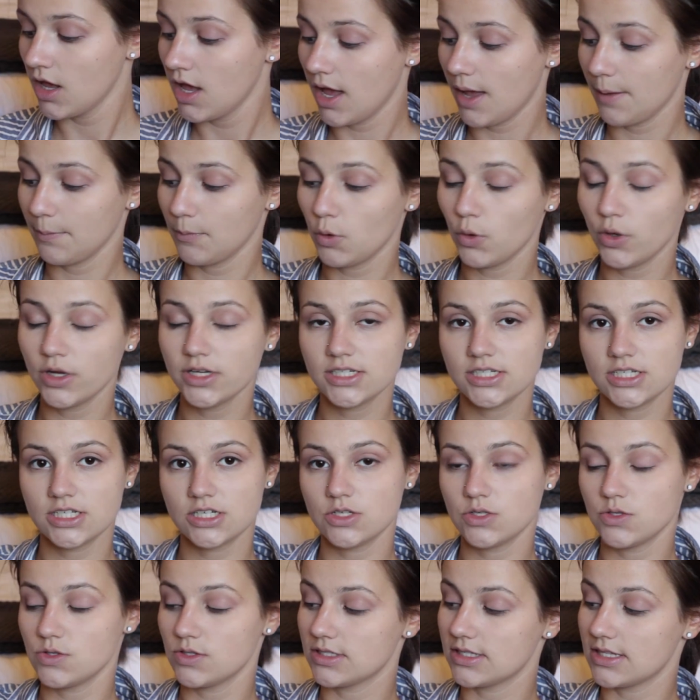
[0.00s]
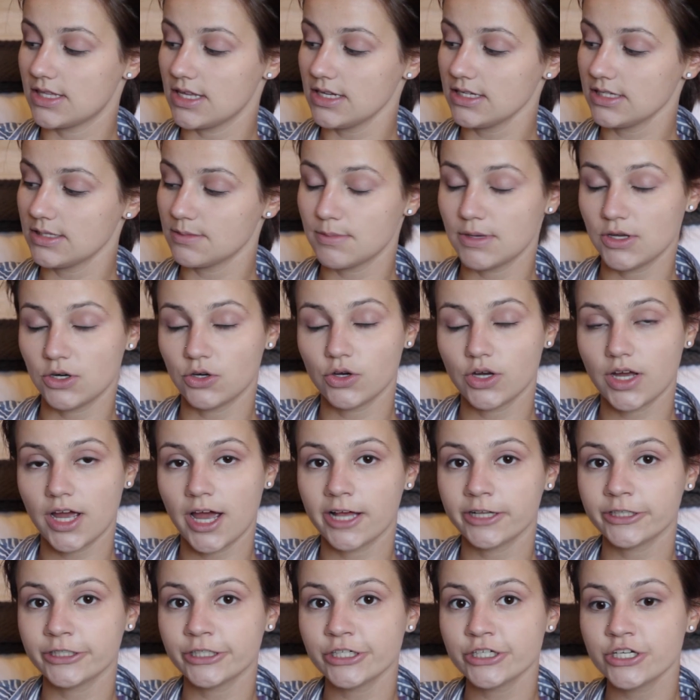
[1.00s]
I'm going to use this middle
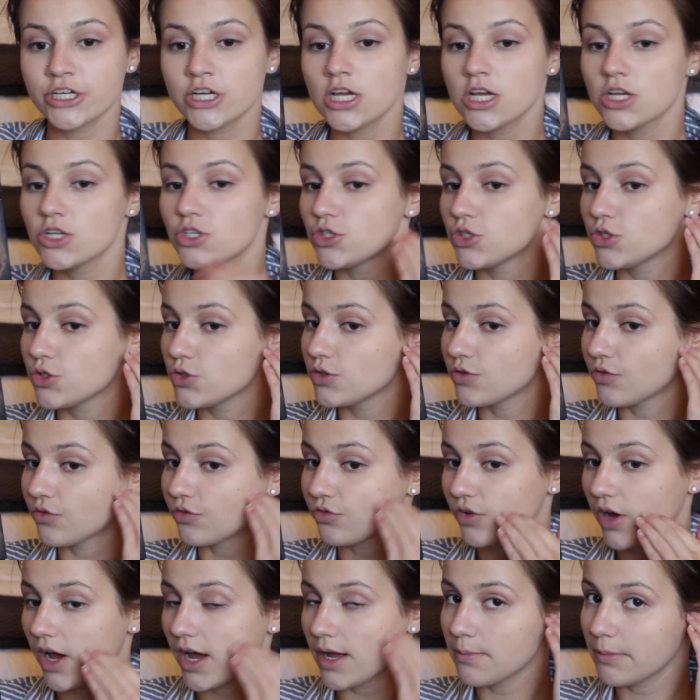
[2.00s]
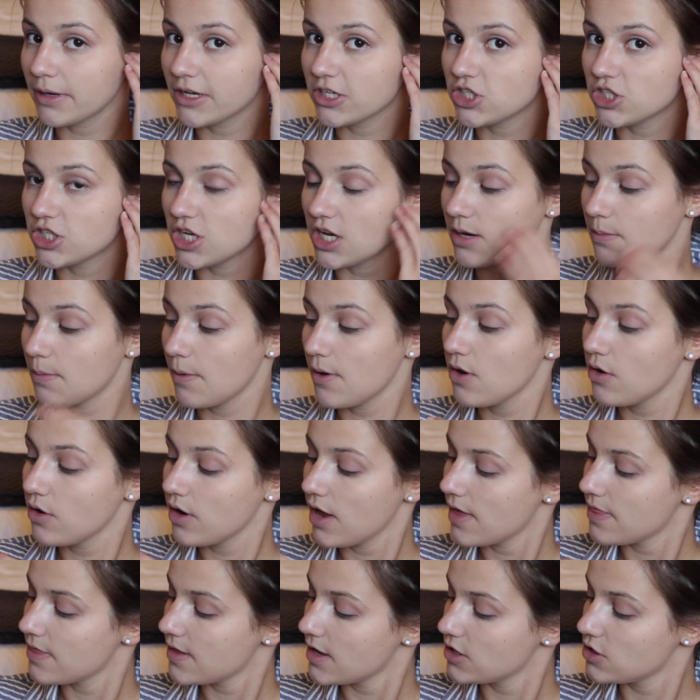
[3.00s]
color to define my cheekbone
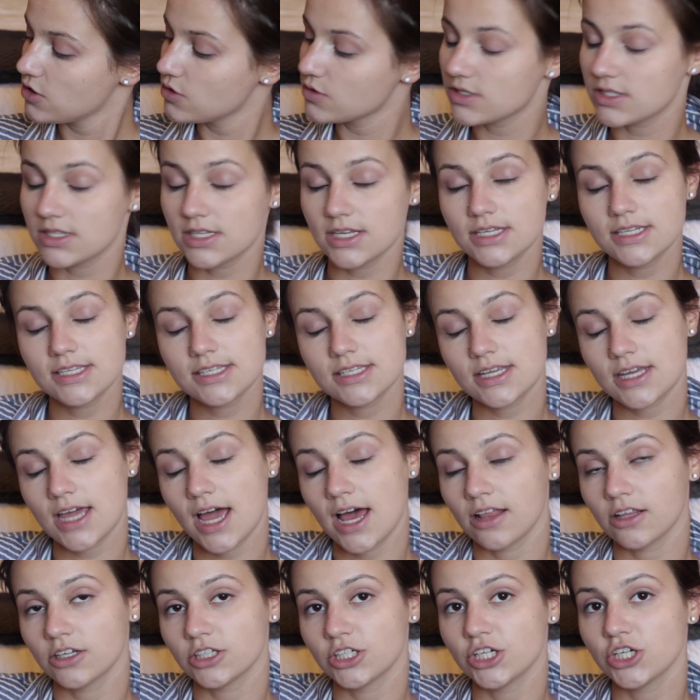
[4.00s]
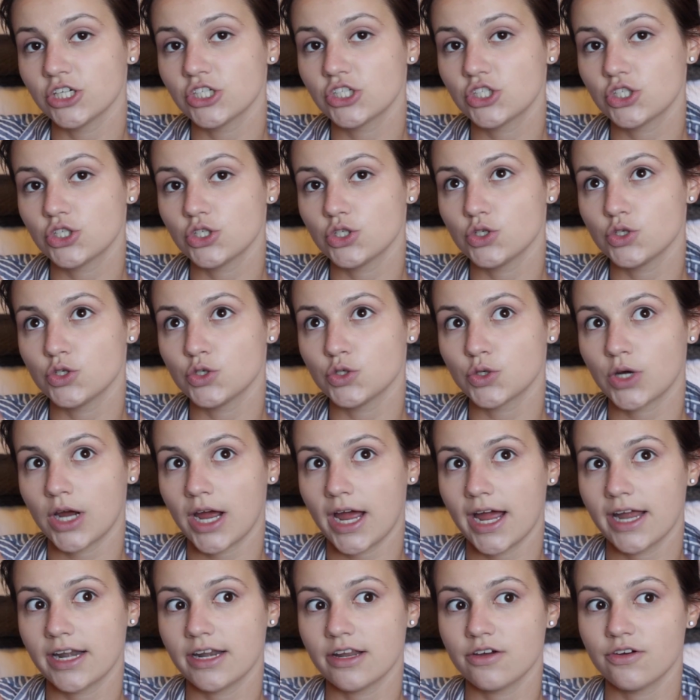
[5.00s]
and then use this color to
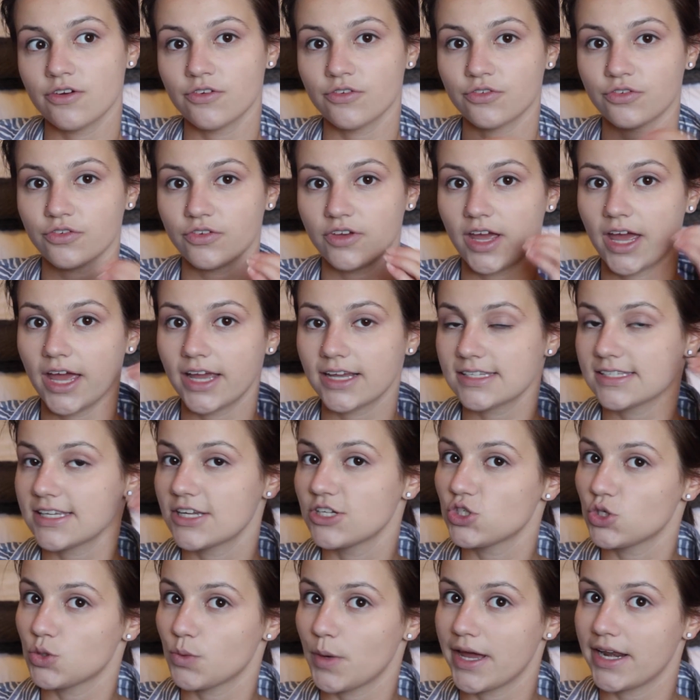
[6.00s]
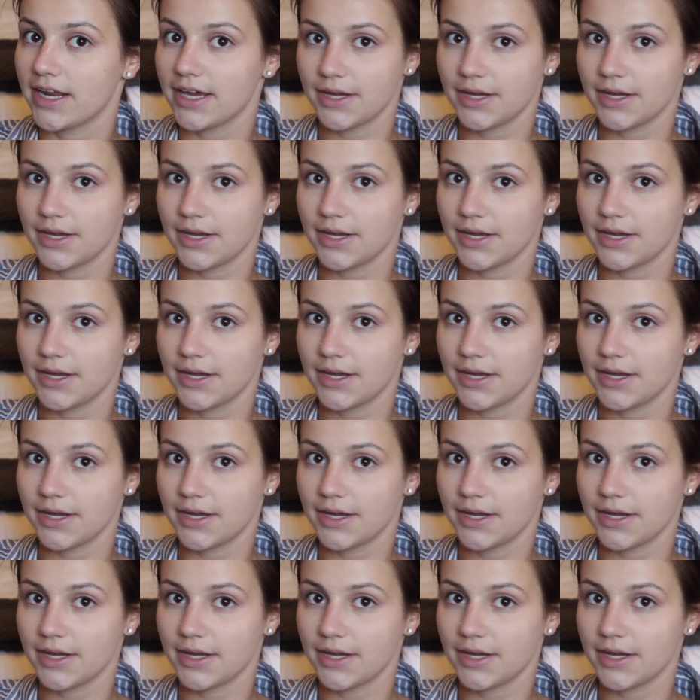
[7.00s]
kind of accentuate